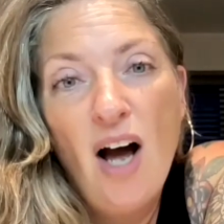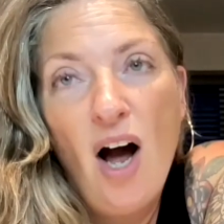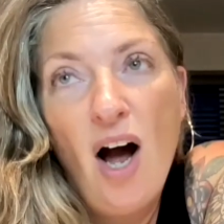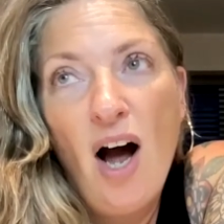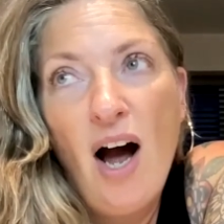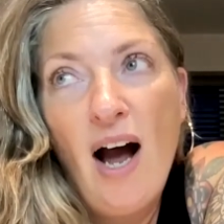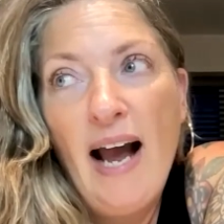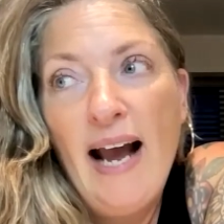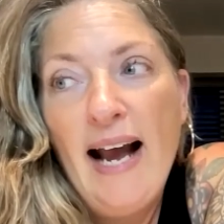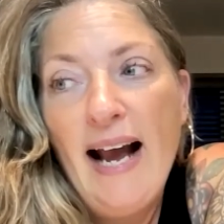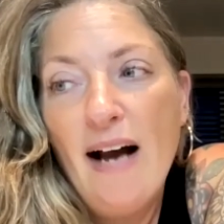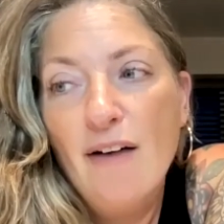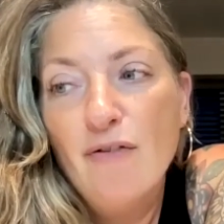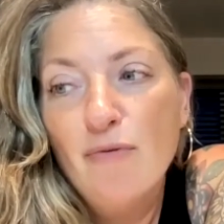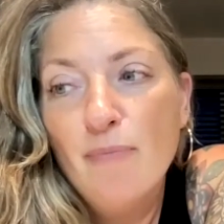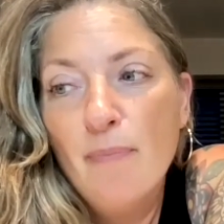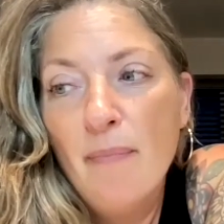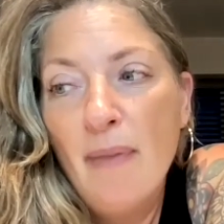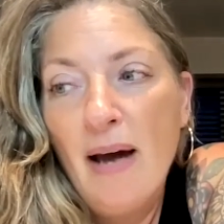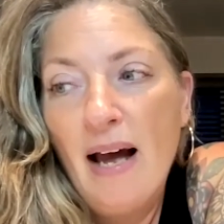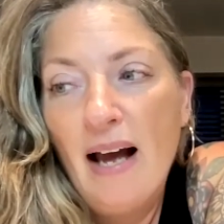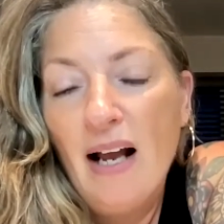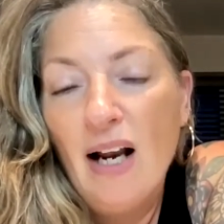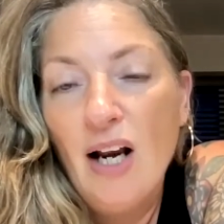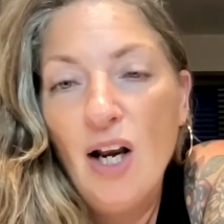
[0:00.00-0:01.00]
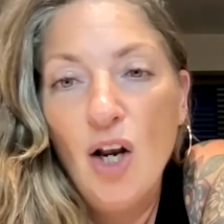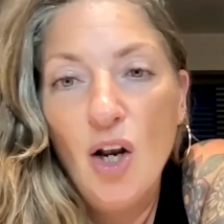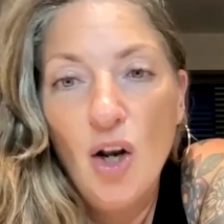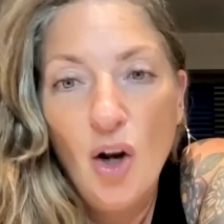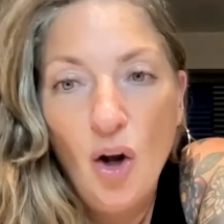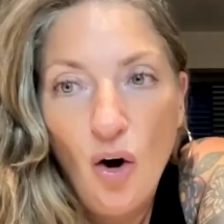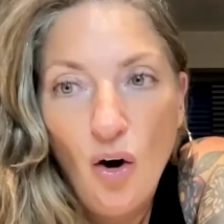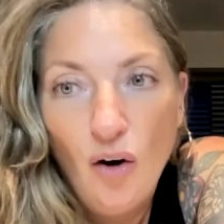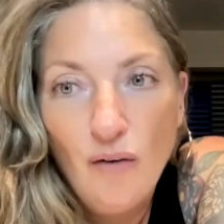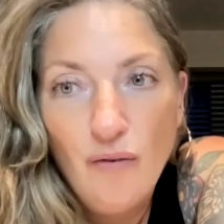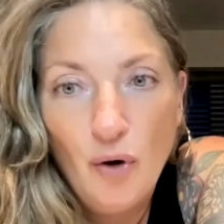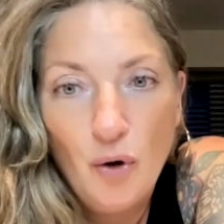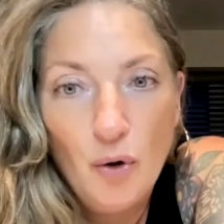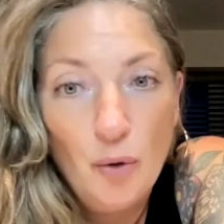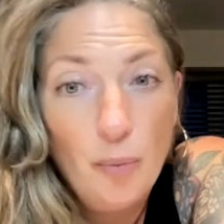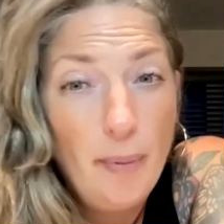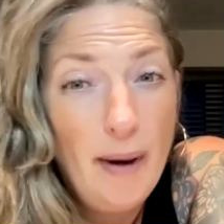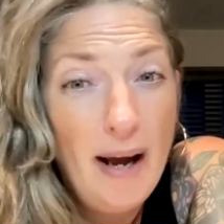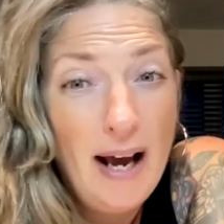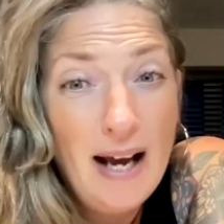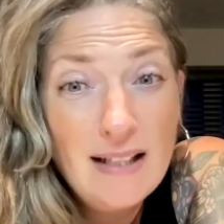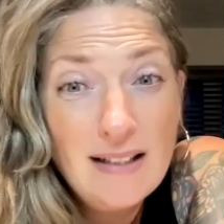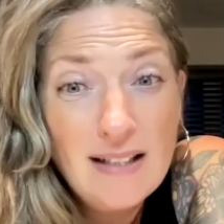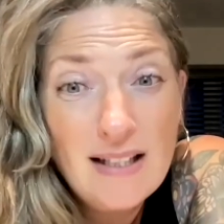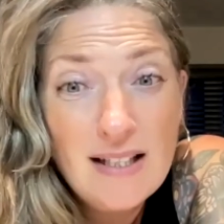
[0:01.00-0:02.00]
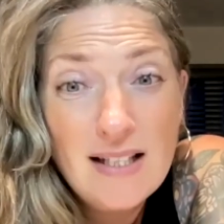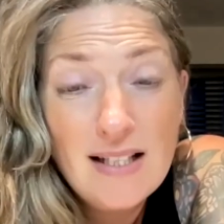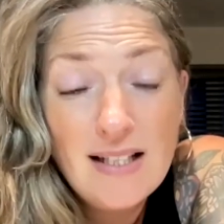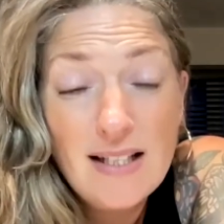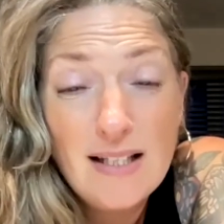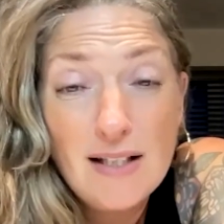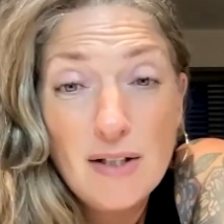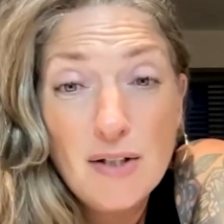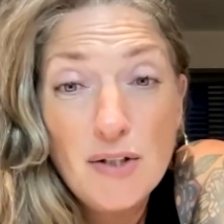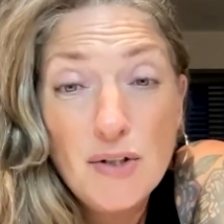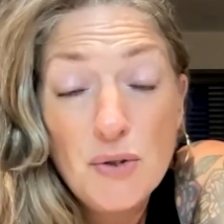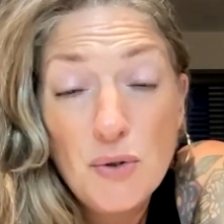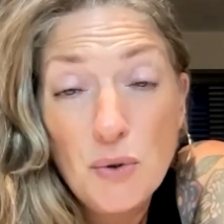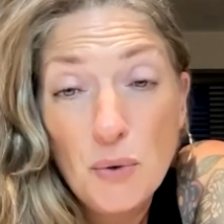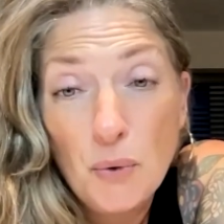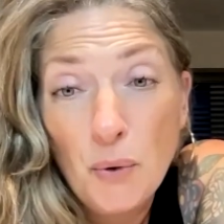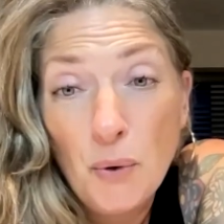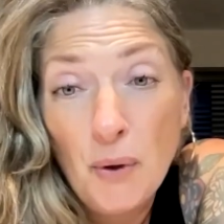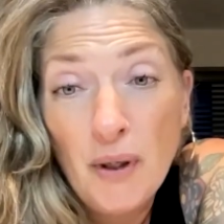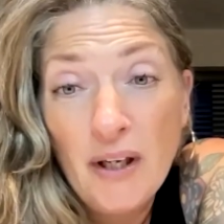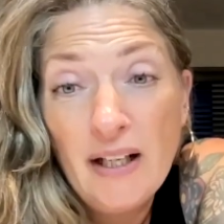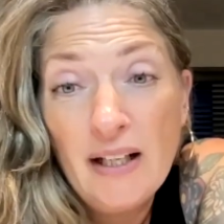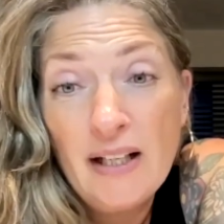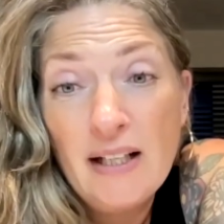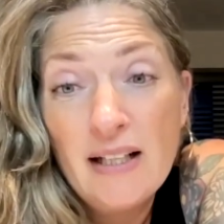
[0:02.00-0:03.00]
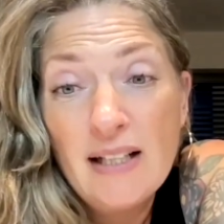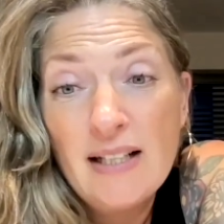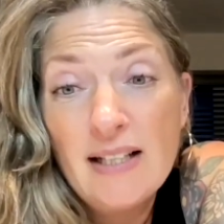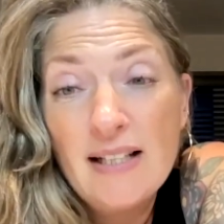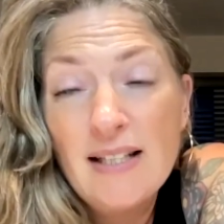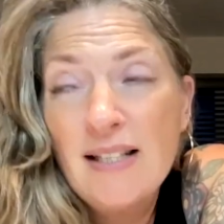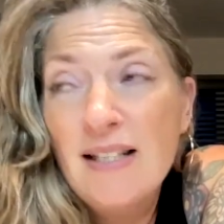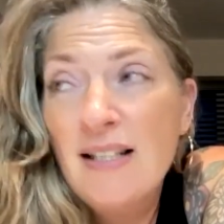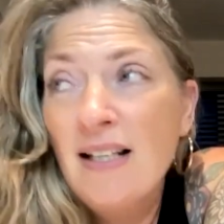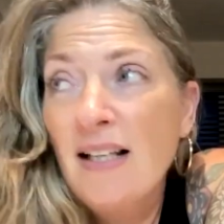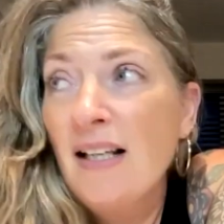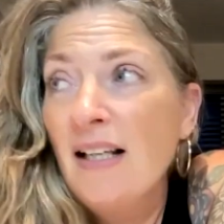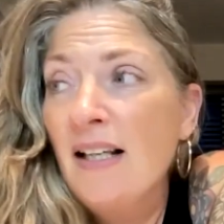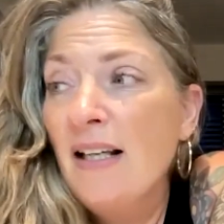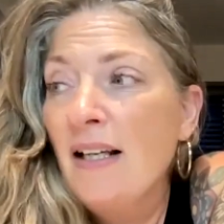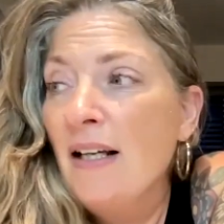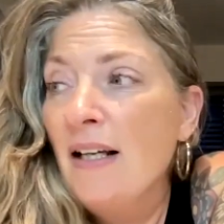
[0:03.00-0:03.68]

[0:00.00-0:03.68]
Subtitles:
I have met a lot of old patterns and stories